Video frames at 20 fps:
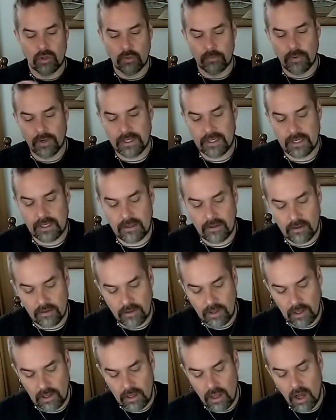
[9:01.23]
to put
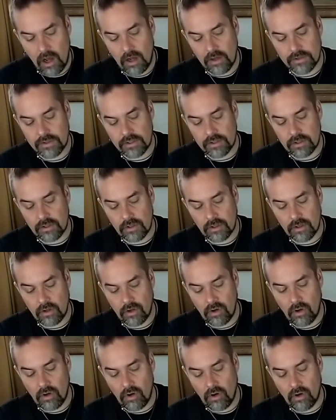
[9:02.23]
the last
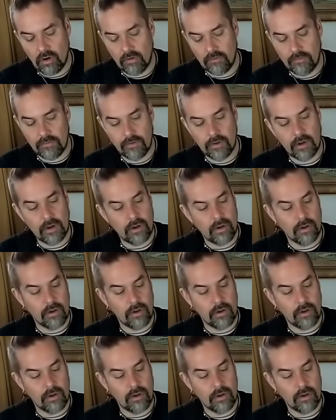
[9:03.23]
of